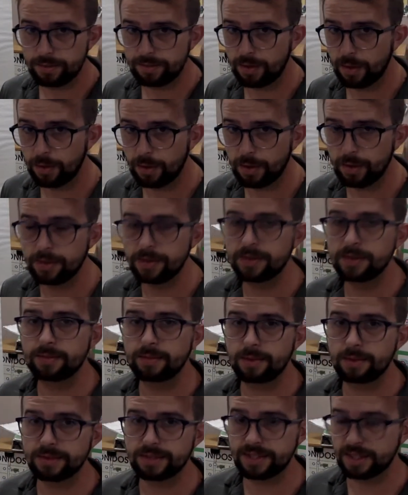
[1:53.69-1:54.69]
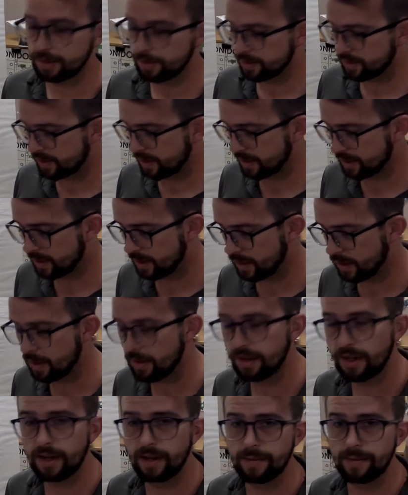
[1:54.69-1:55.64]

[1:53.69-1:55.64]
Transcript: photos. We will see those things in there.